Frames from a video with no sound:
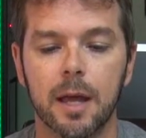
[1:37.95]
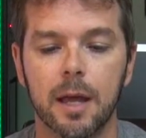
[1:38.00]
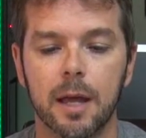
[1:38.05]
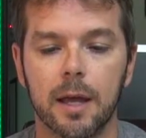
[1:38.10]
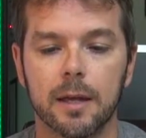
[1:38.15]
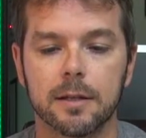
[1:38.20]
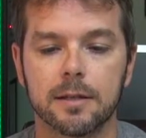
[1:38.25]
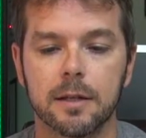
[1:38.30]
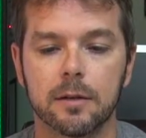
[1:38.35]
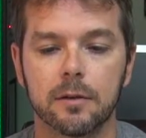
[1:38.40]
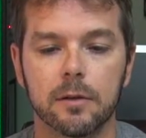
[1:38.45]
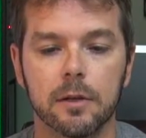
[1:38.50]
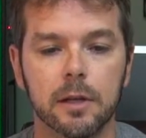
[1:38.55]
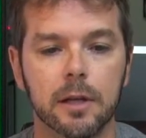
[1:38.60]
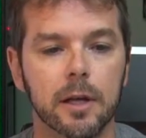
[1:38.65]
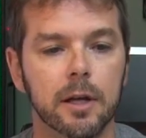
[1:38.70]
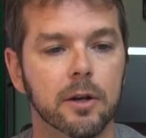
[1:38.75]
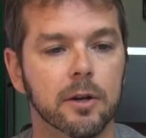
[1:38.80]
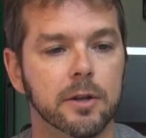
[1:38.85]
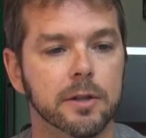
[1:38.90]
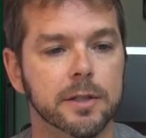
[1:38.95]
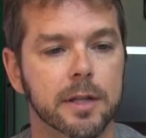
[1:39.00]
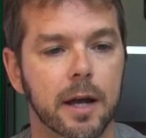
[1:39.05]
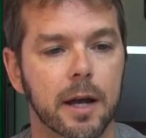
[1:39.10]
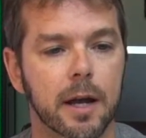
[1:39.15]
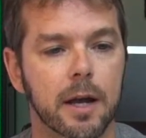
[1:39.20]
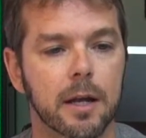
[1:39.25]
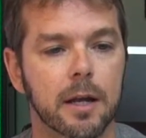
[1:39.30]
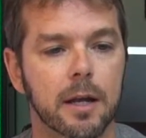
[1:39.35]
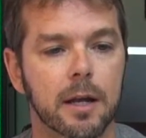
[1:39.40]
It's a little
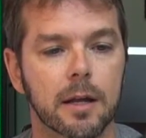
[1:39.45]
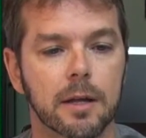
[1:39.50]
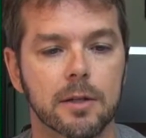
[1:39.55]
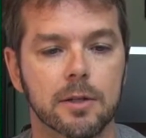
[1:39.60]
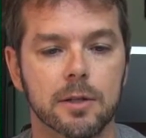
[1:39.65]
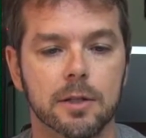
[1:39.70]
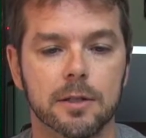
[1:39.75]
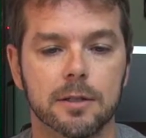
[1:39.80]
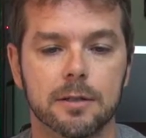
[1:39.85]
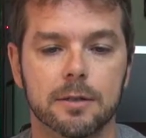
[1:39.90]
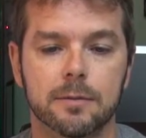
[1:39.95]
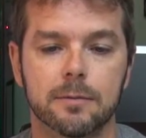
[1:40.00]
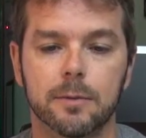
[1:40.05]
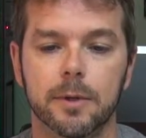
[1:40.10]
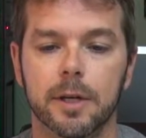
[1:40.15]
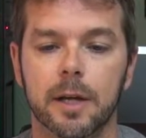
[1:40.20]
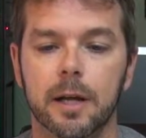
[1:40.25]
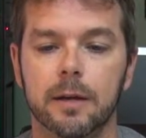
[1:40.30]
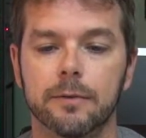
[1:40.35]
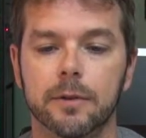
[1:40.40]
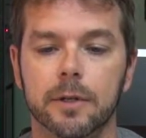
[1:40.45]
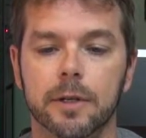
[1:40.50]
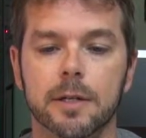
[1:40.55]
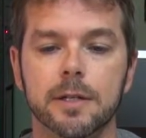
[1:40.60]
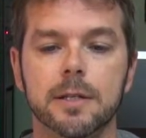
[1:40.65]
tiny, just whatever.